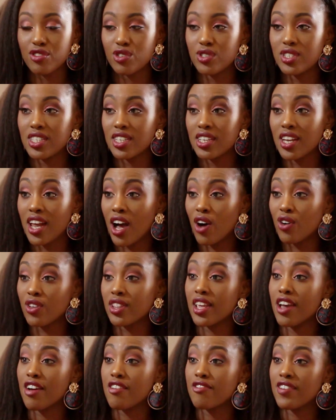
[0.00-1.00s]
You Seen Her
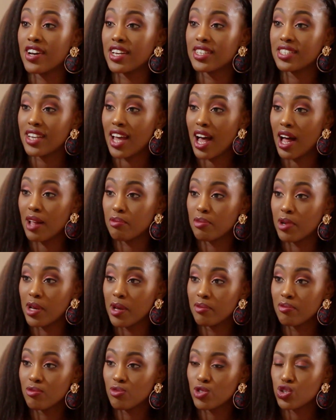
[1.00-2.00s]
on their first album,